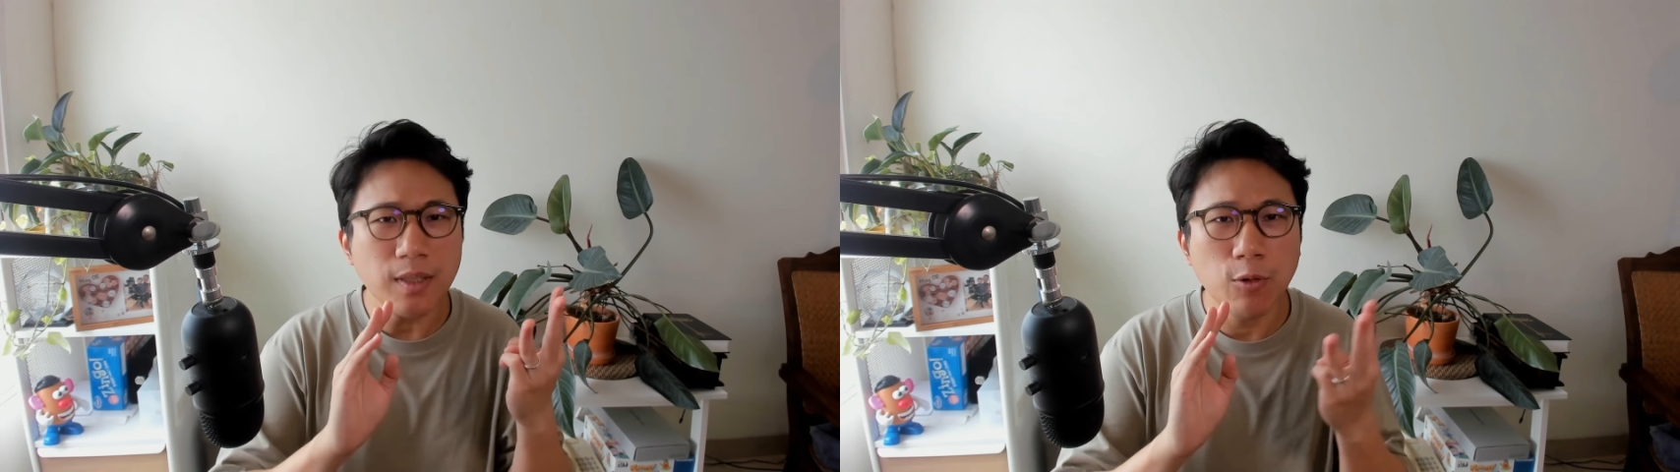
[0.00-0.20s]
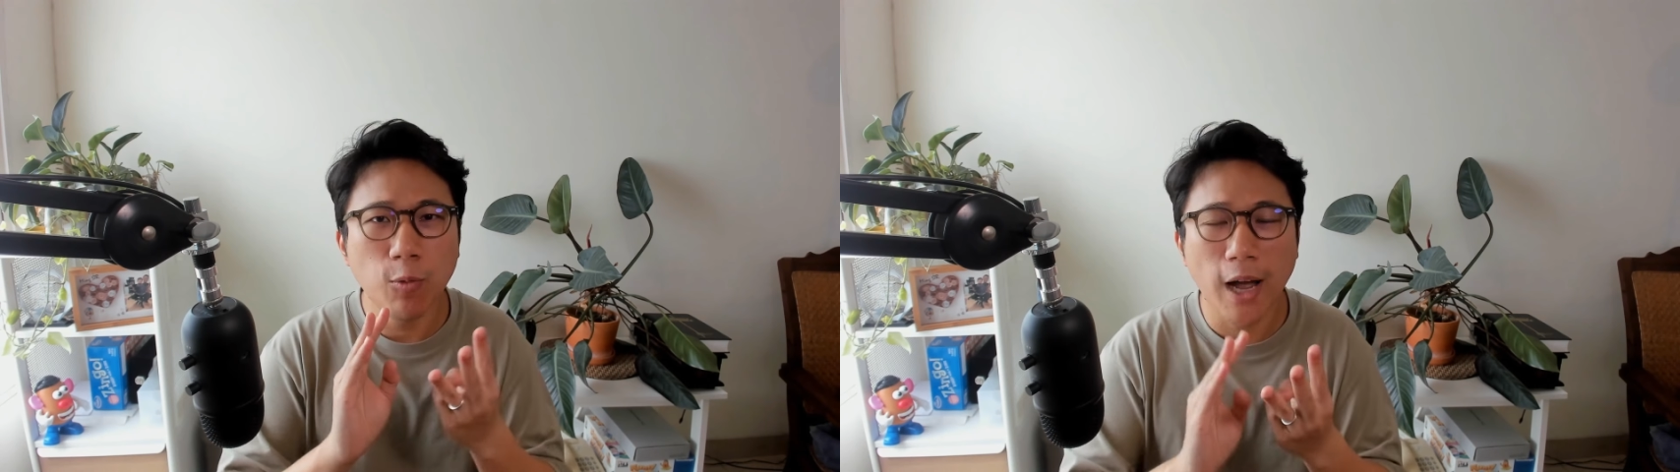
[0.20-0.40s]

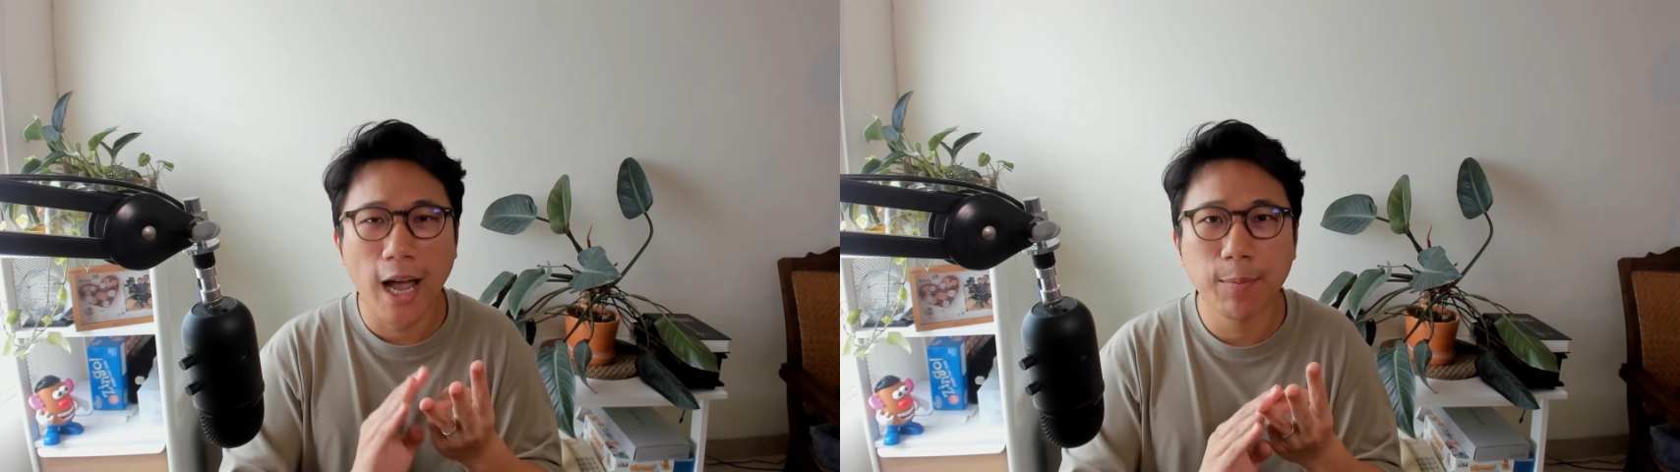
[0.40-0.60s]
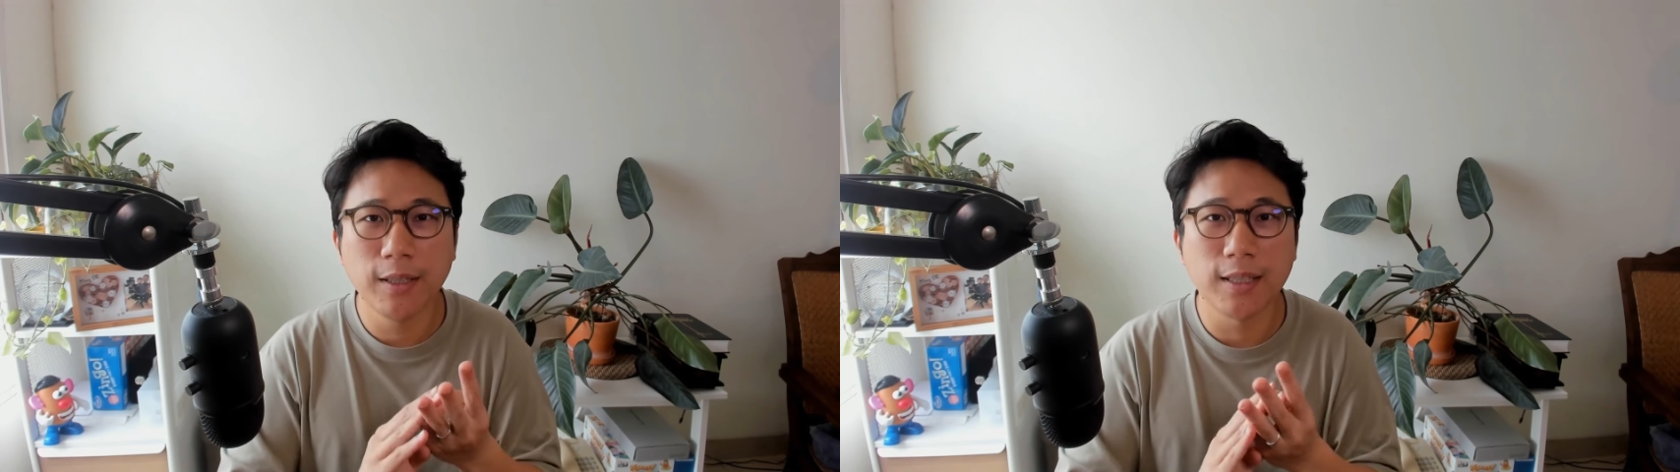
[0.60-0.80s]
What
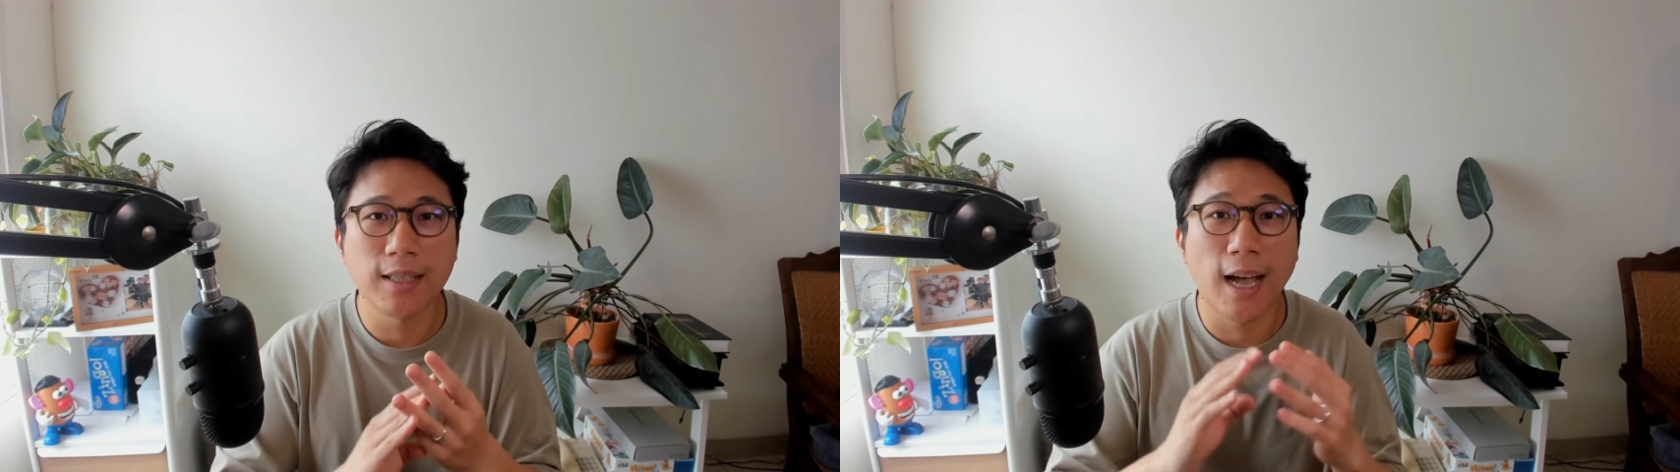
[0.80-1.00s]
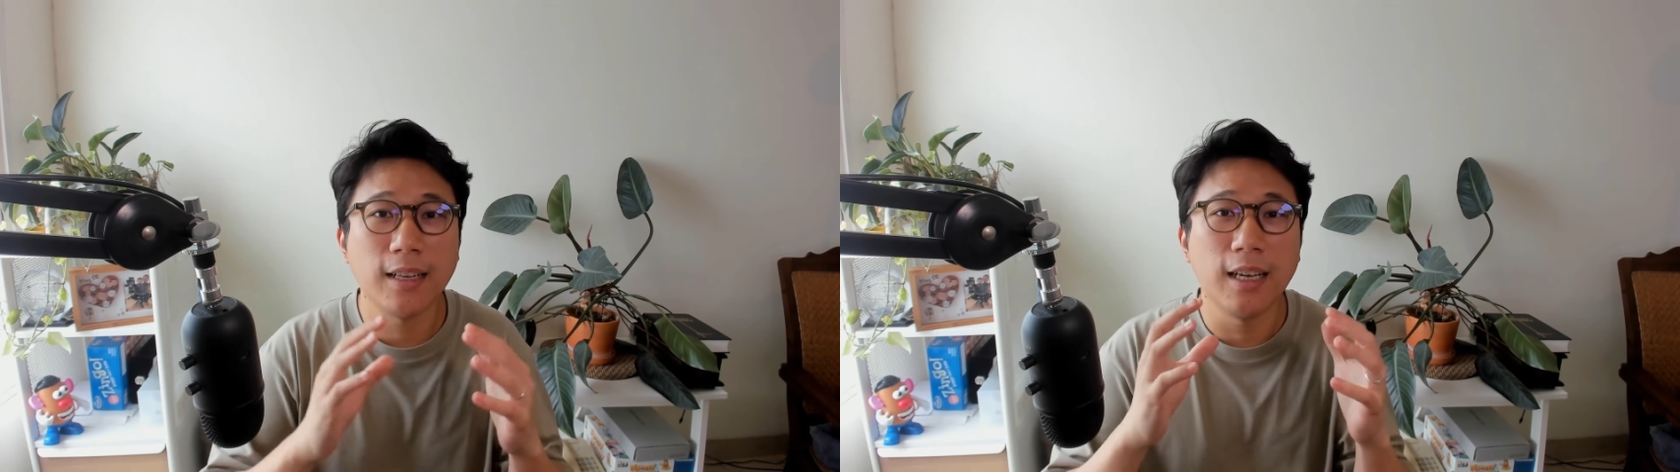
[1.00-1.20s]
happens is
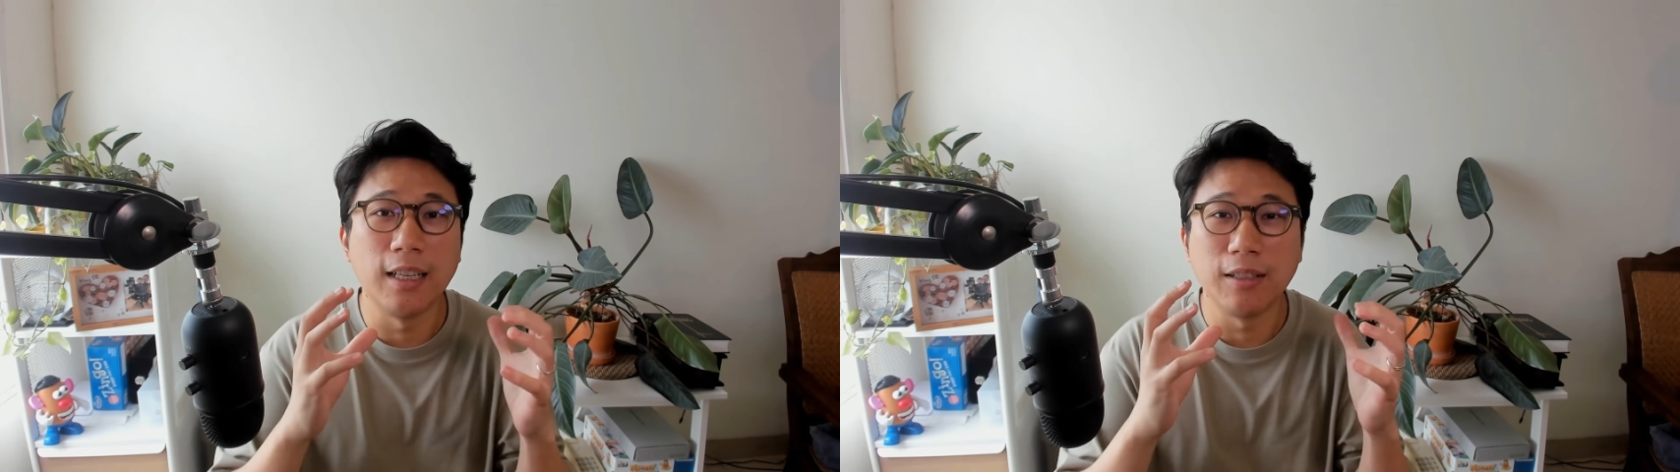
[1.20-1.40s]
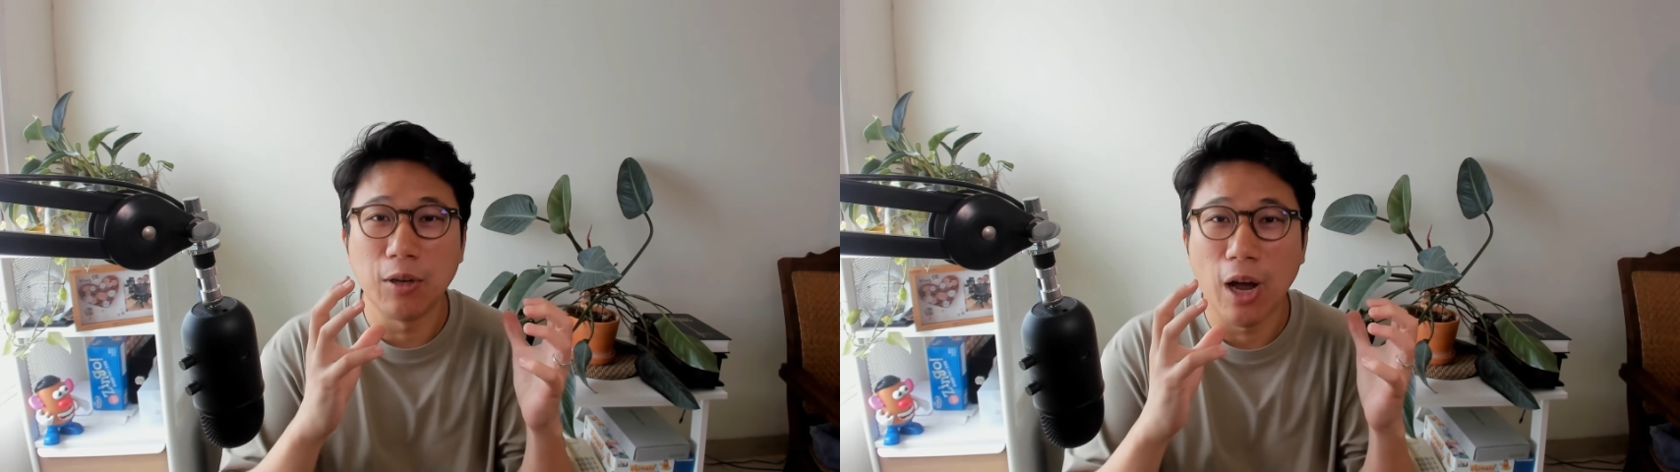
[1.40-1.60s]
that it